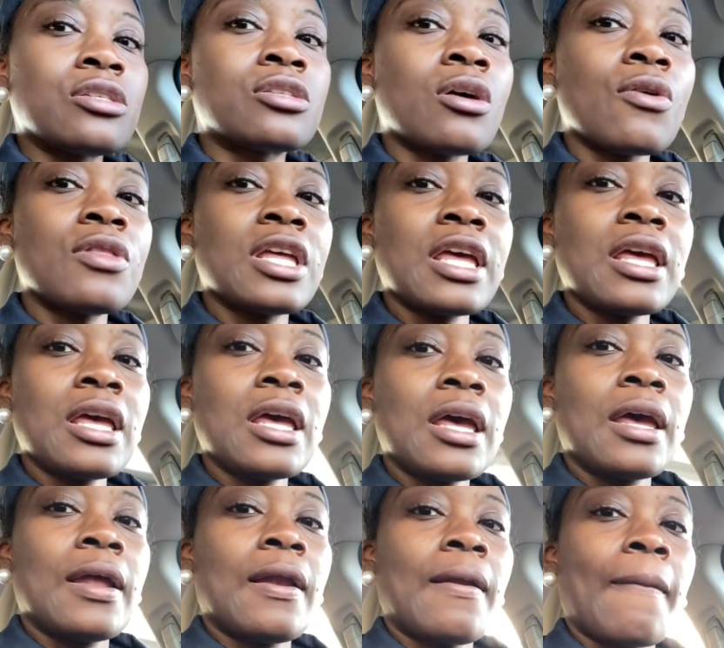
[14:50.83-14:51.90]
so
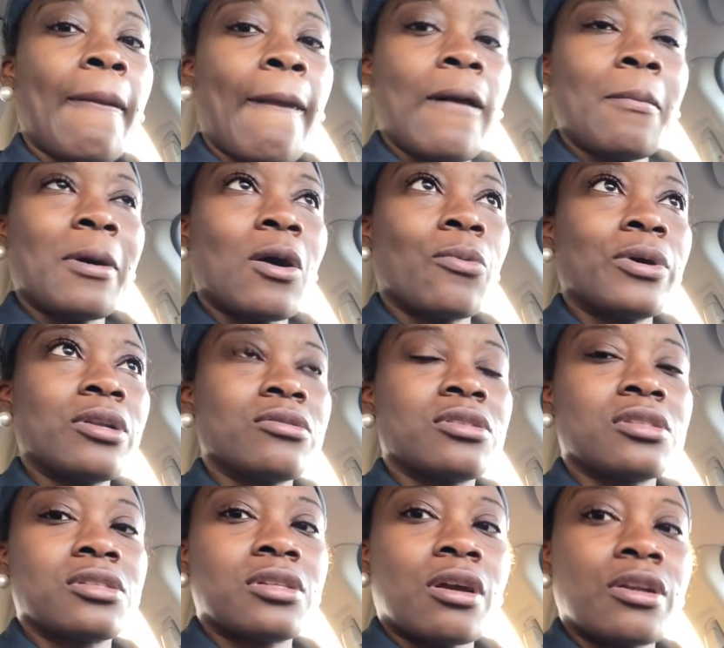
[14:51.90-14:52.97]
then, oh my windows
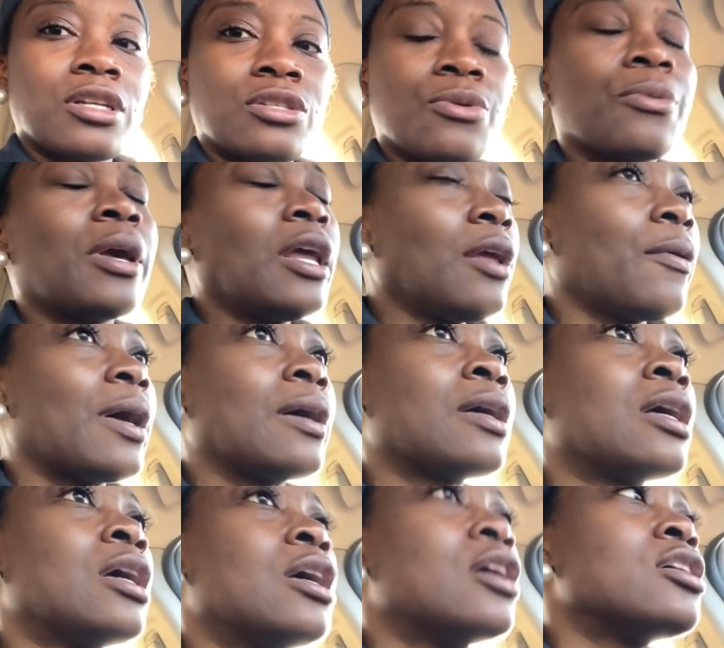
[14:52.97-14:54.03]
are 32. Anyway,
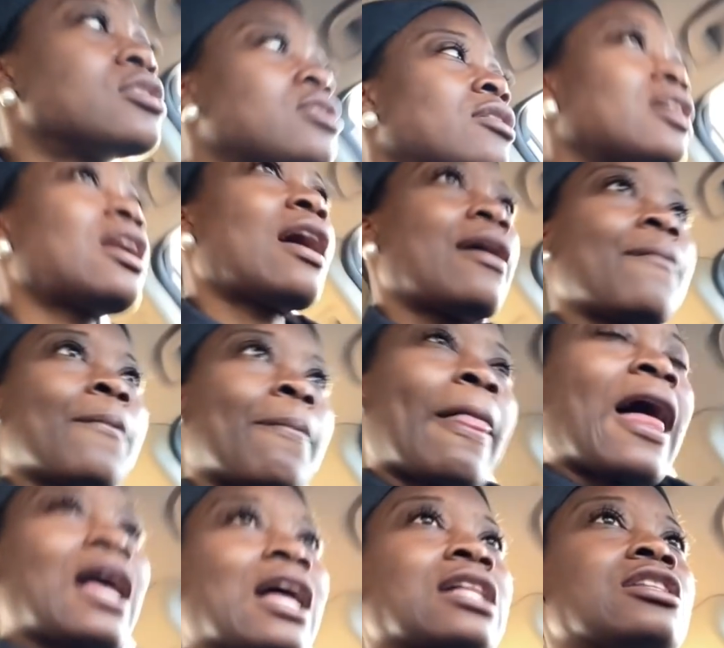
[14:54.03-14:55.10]
so then I,
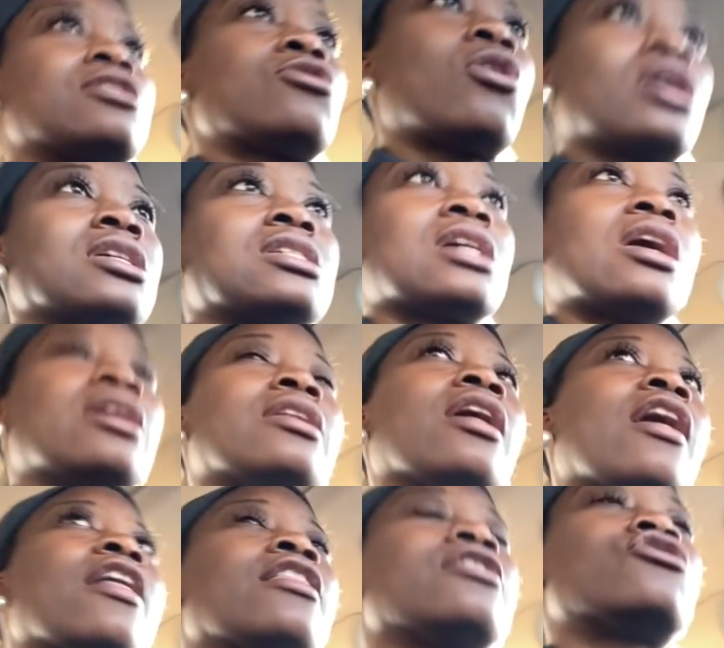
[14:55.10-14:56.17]
I got to talking to
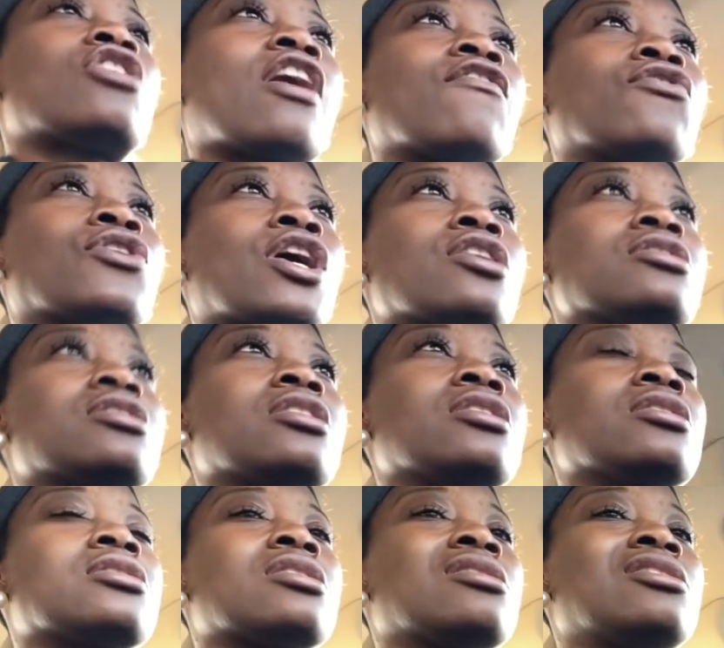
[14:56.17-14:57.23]
the other travel nurses,
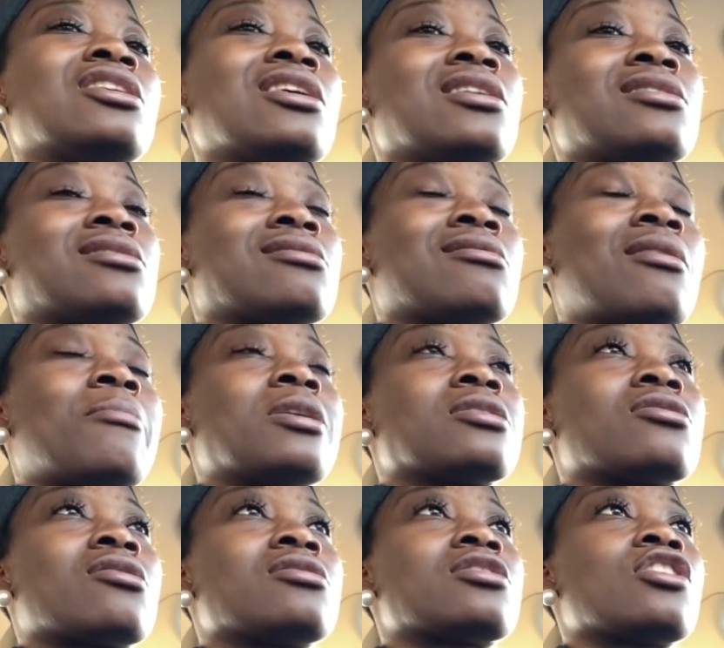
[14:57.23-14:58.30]
just
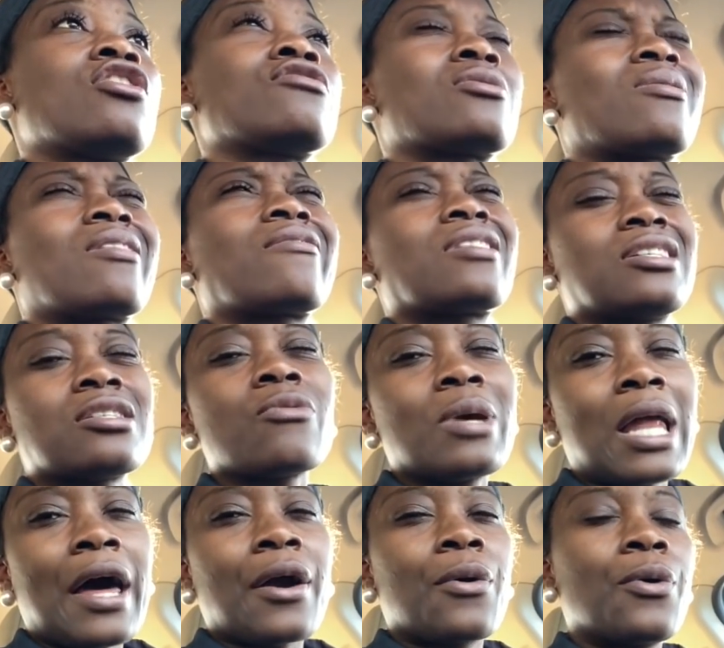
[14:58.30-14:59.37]
amongst ourselves, whatever, because we
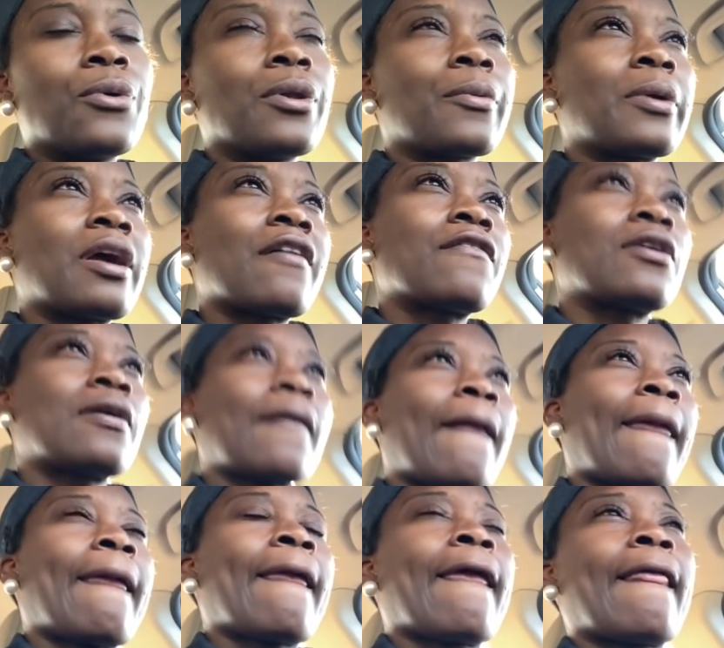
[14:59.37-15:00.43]
like cool, whatever,
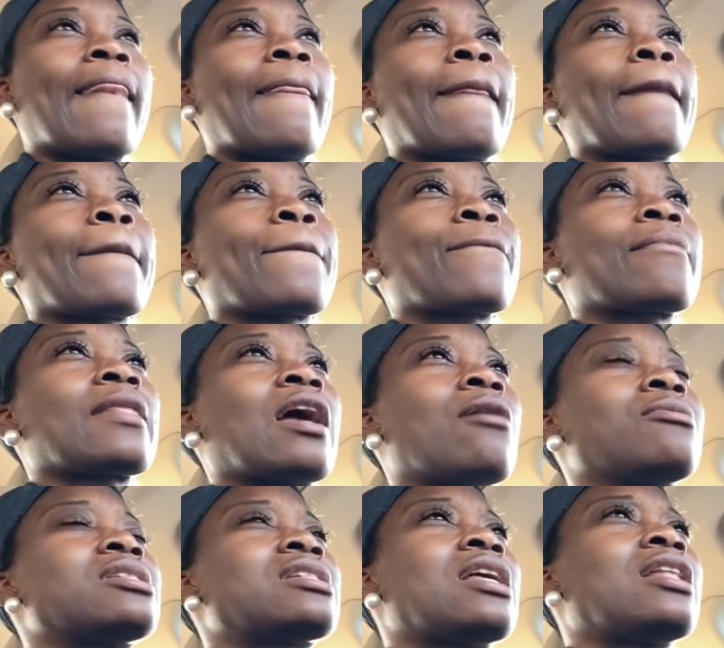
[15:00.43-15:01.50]
and I
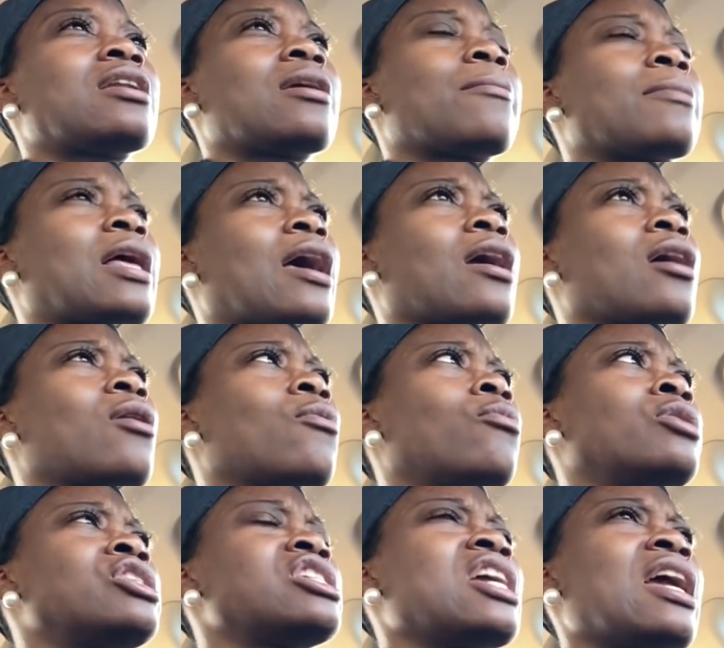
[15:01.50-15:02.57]
was telling them like
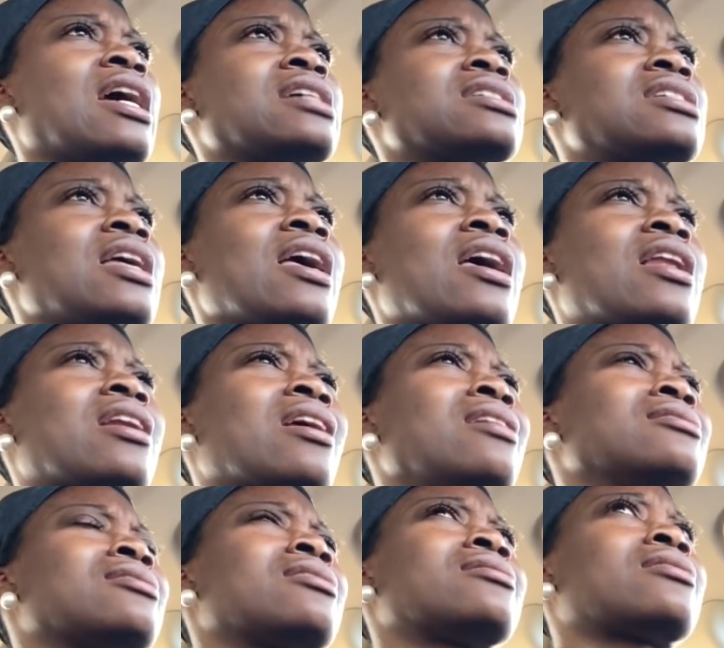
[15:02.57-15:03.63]
what she had said, and they
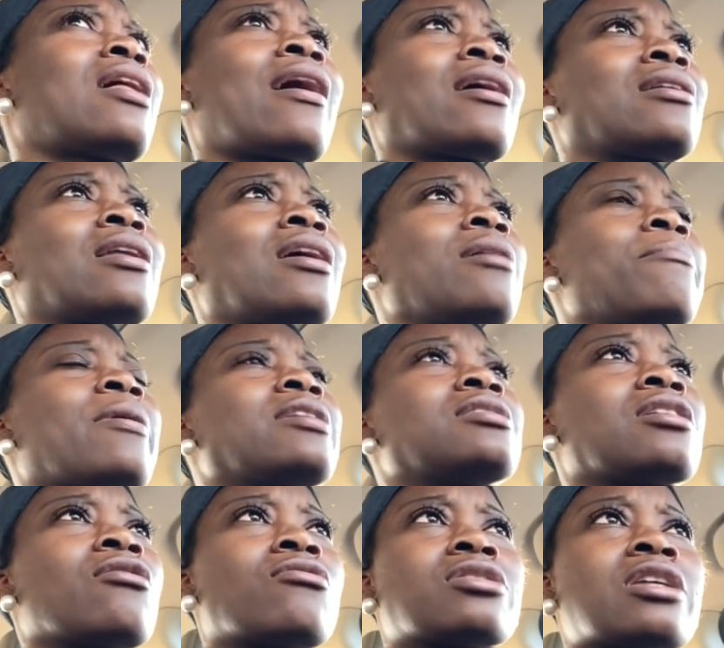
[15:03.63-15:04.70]
were just like, they
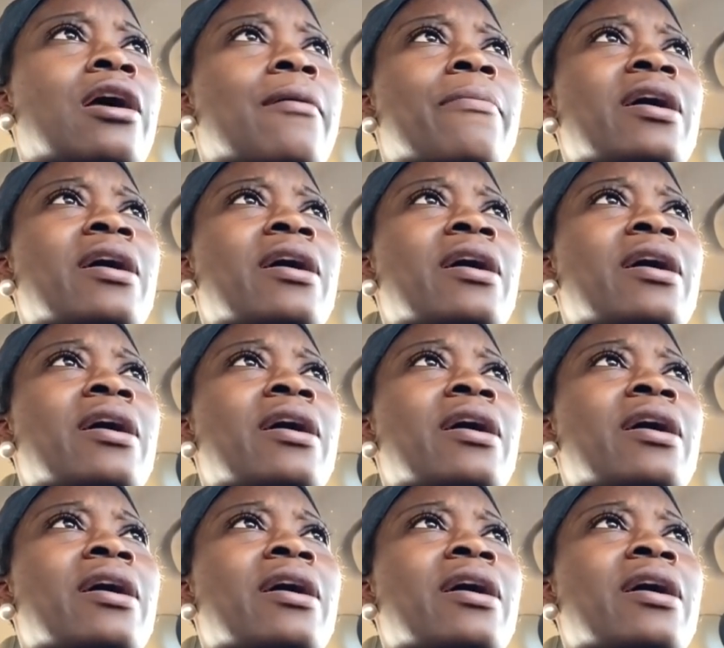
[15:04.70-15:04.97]
basically on the same